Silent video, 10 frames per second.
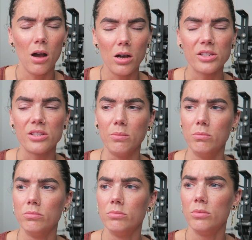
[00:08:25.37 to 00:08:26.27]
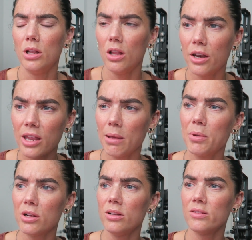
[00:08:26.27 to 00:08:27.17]
awesome. A lot of
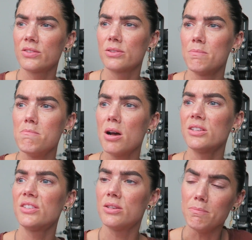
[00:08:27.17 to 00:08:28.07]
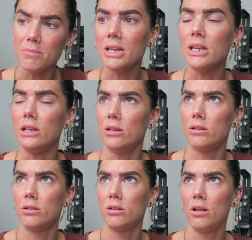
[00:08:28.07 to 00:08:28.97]
chemicals must mean
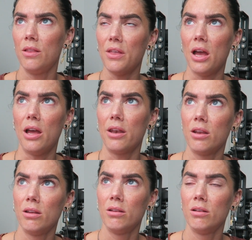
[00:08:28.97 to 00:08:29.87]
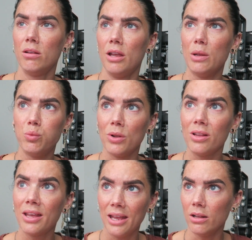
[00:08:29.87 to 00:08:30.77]
that it
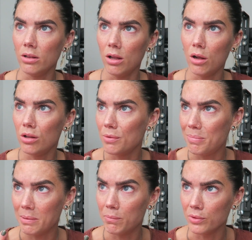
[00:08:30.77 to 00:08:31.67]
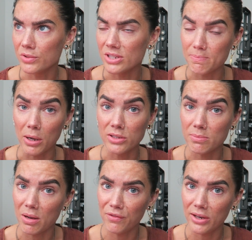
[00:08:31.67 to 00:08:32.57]
will kill all the pimples and spots
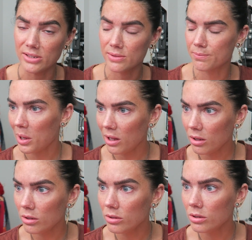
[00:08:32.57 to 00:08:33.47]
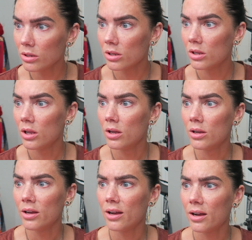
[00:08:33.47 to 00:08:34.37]
in my face. Well,
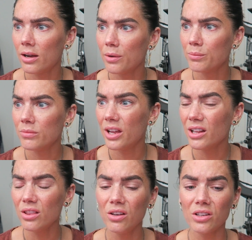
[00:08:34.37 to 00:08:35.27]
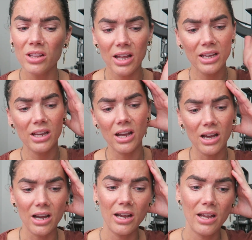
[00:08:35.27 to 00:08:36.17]
it looked like
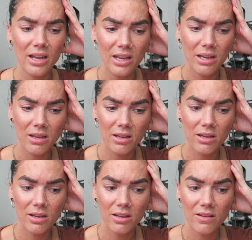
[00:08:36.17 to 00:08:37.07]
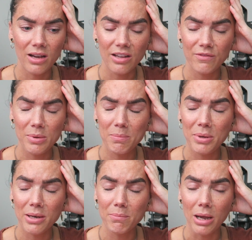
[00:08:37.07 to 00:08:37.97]
I've been
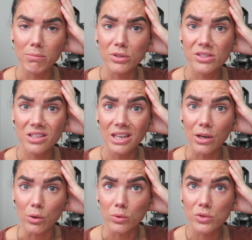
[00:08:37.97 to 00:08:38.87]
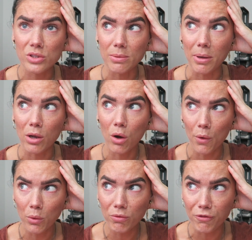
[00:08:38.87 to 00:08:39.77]
bitten by mosquitoes in my whole